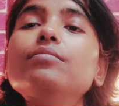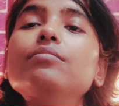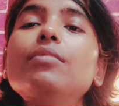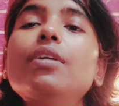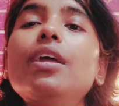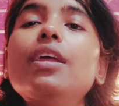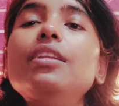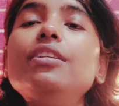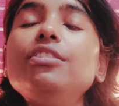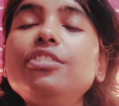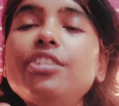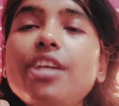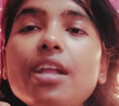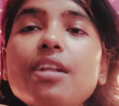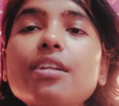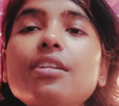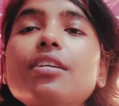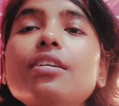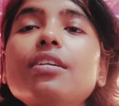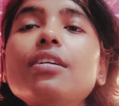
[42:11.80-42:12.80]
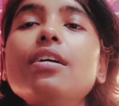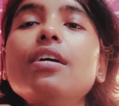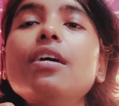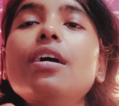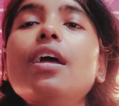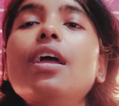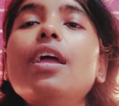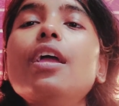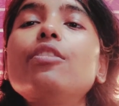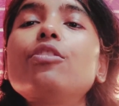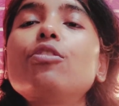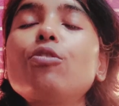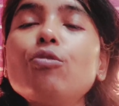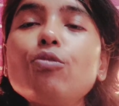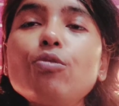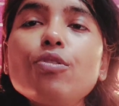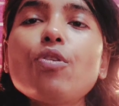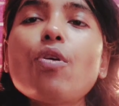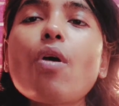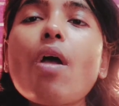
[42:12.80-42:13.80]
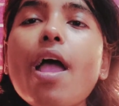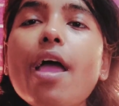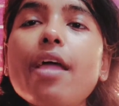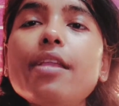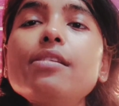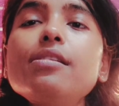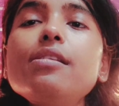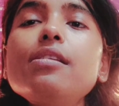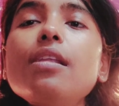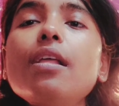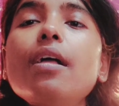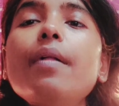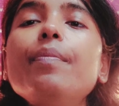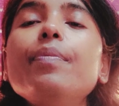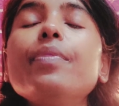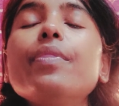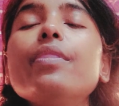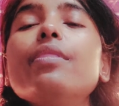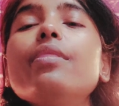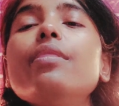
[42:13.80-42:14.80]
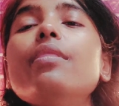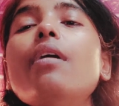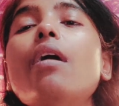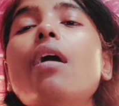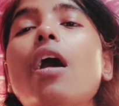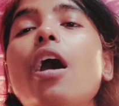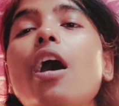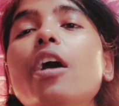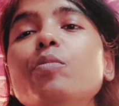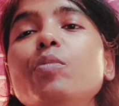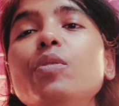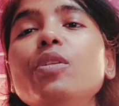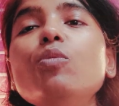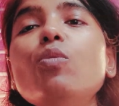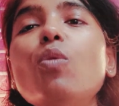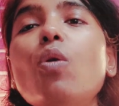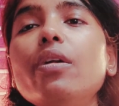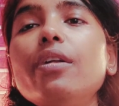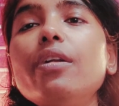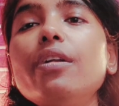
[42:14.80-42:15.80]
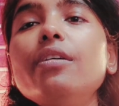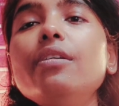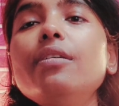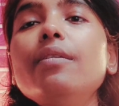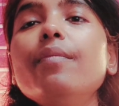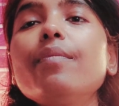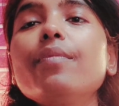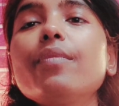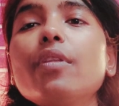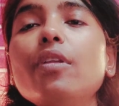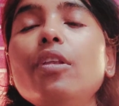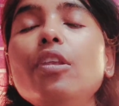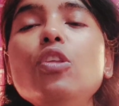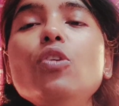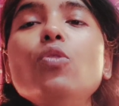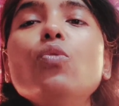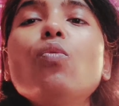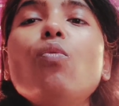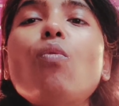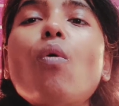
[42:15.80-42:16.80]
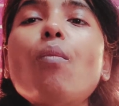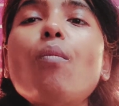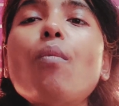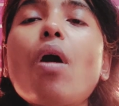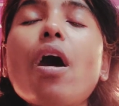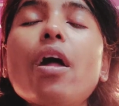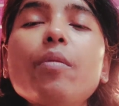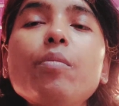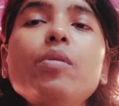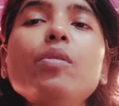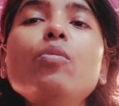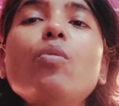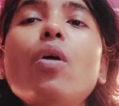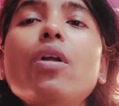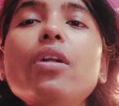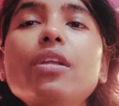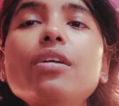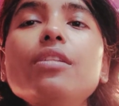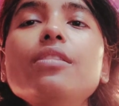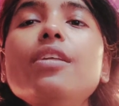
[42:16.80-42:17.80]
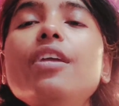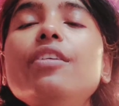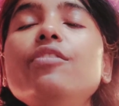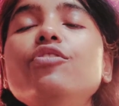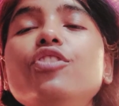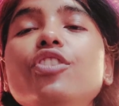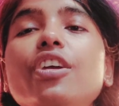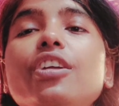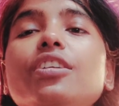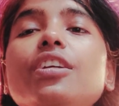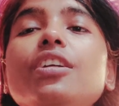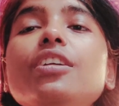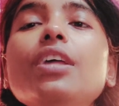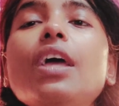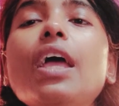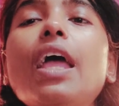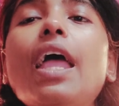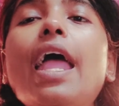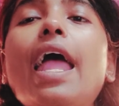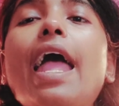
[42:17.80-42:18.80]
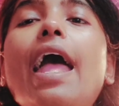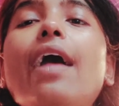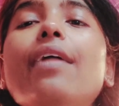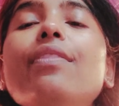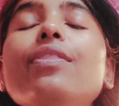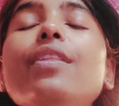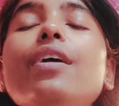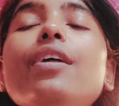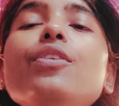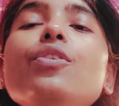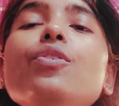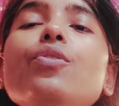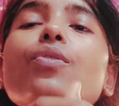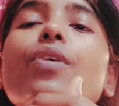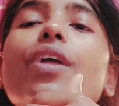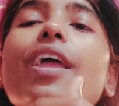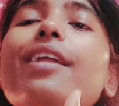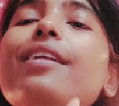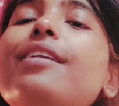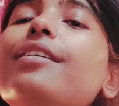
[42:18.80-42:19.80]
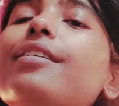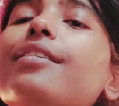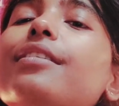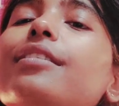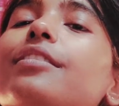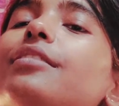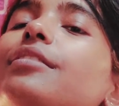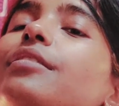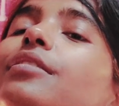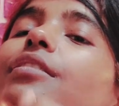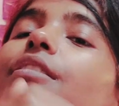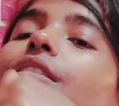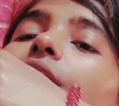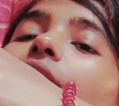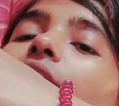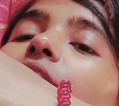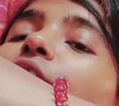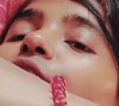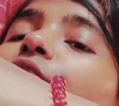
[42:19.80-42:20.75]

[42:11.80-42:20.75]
inject through your anal the herbal water, lukewarm herbal water, they inject it, and then you get, they